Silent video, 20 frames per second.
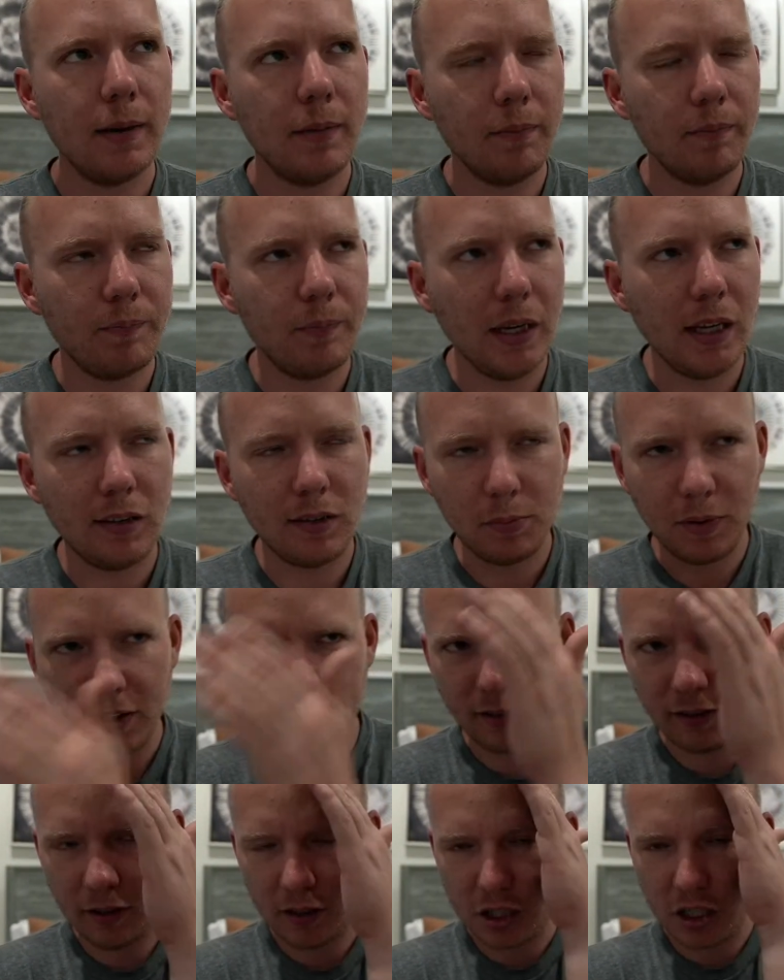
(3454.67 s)

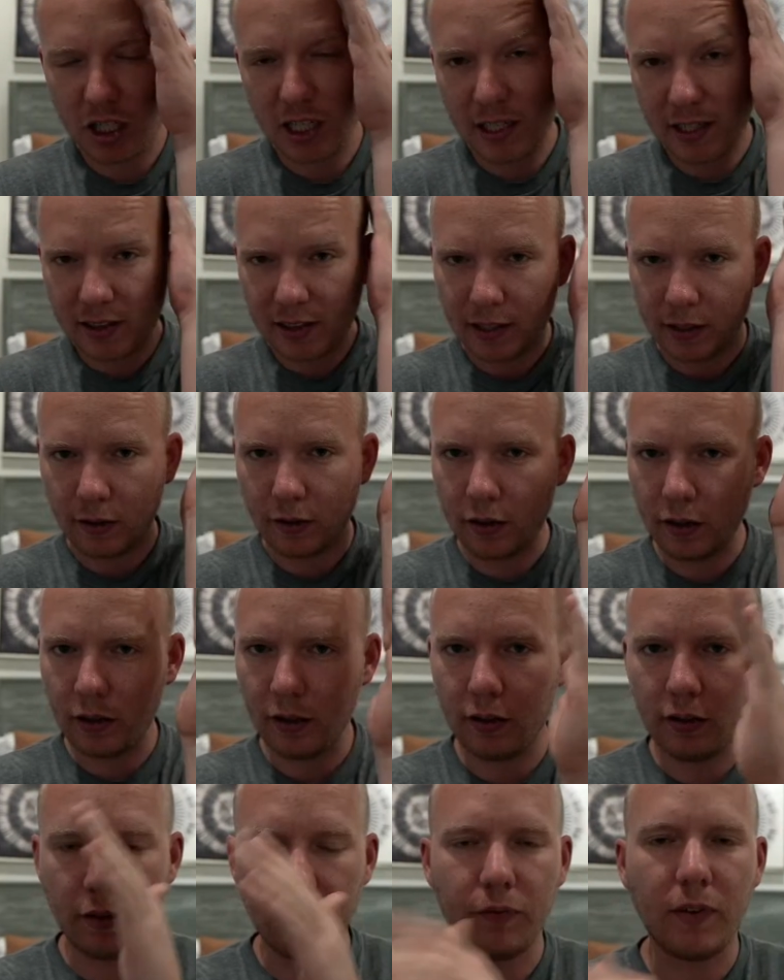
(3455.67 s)
Basically the sheath that
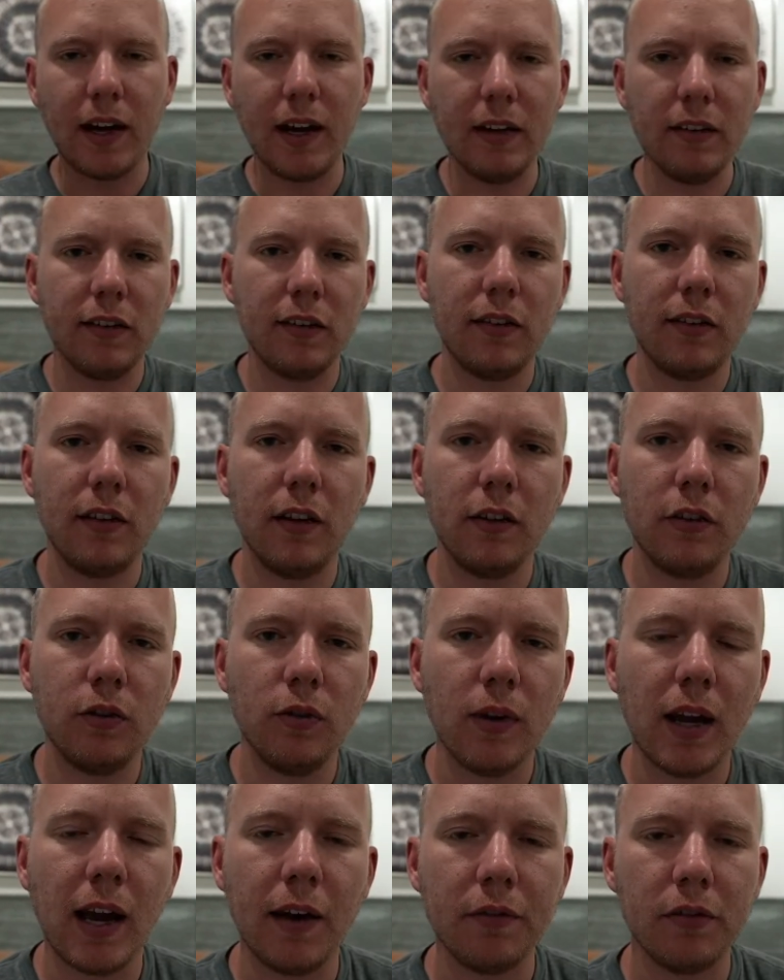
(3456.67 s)
it divides the two
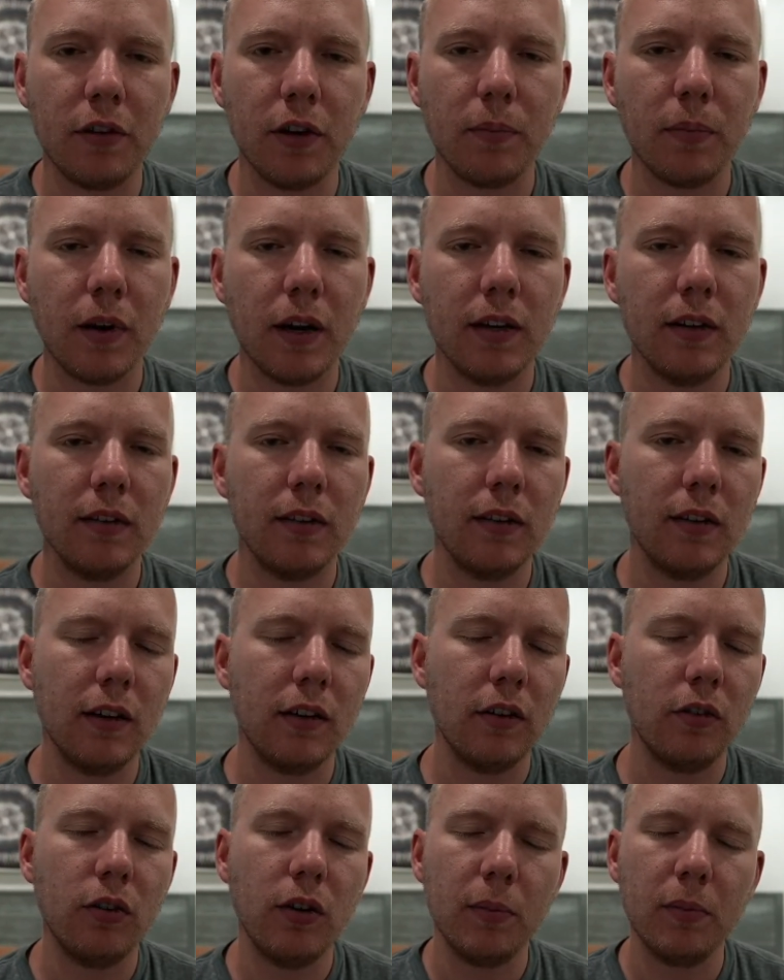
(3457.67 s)
halves of your brain, the
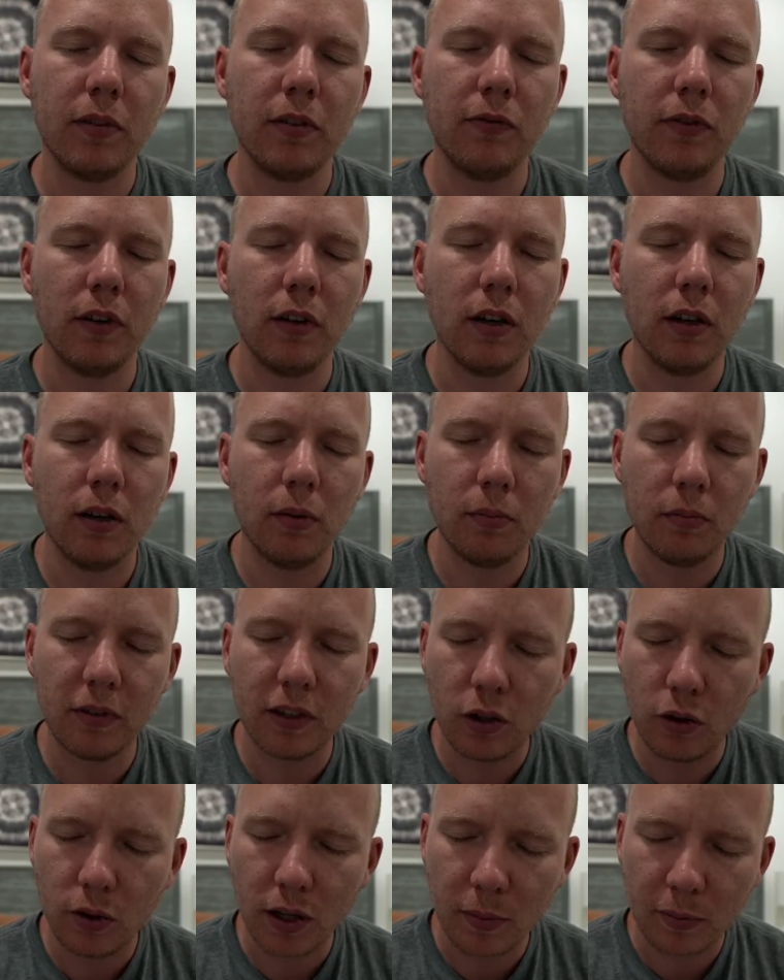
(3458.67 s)

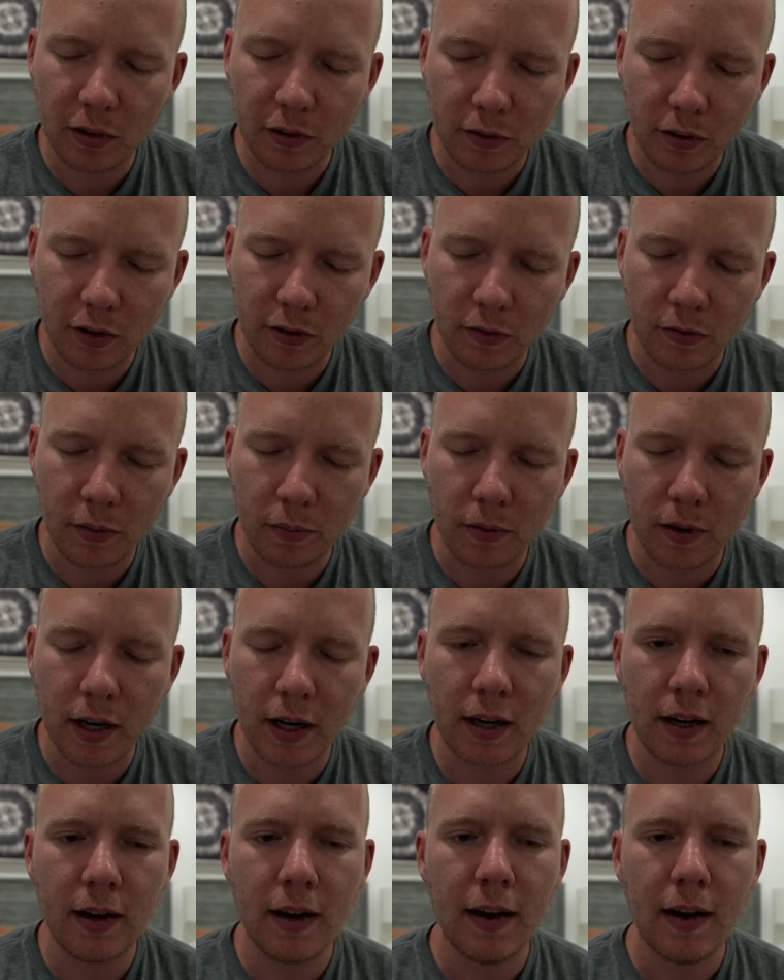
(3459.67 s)
two hemispheres of your brain.